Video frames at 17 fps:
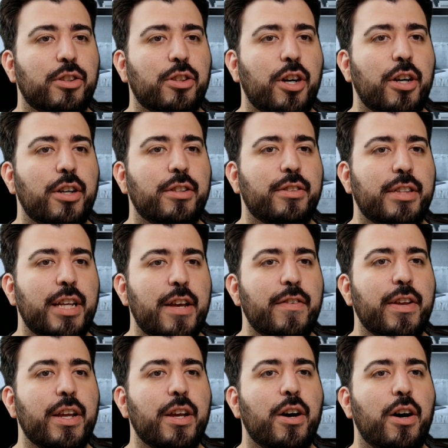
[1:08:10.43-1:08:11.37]
started
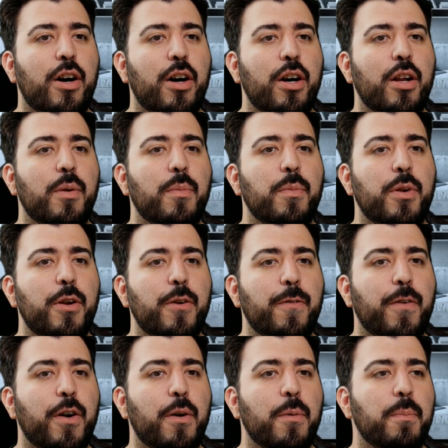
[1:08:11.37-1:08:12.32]
saving on
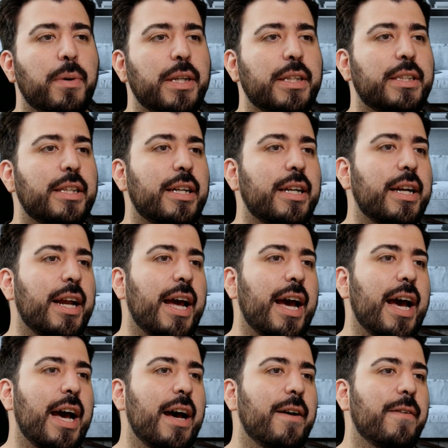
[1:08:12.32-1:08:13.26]
new phone, but didn't
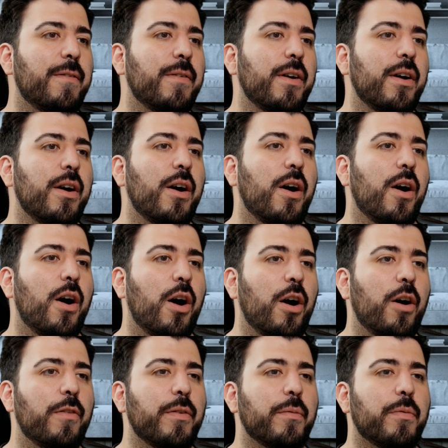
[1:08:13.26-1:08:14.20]
have
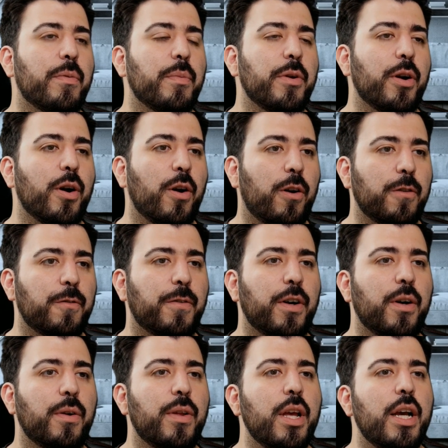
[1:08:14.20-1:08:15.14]
all of them from your old
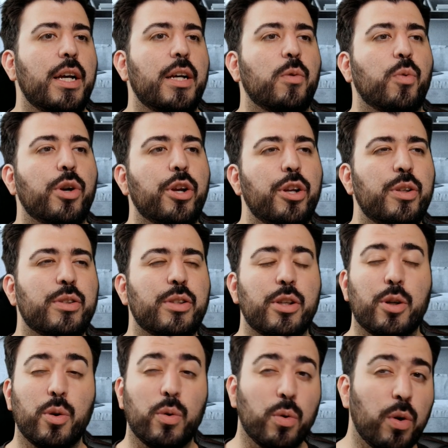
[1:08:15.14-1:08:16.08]
phone. Were you
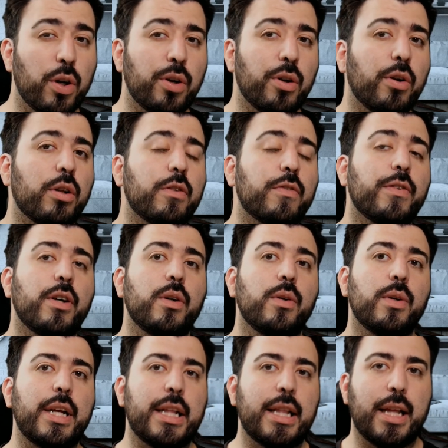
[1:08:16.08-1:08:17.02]
using Google on your old
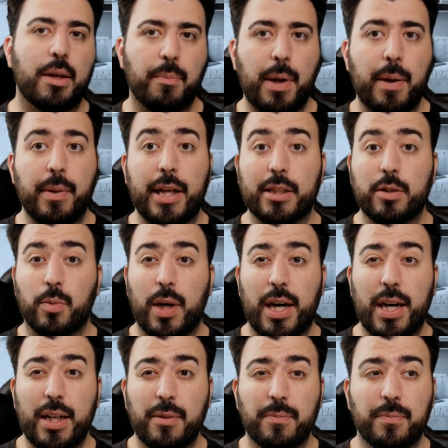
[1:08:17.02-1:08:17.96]
phone, and that maybe that's
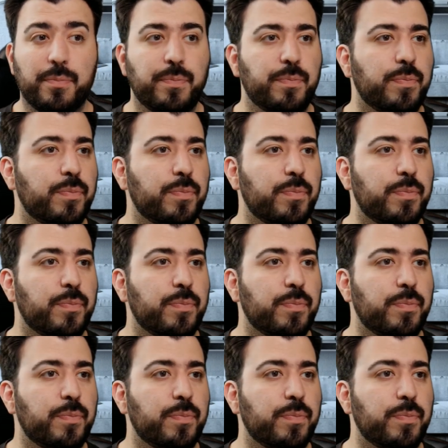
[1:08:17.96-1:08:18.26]
why?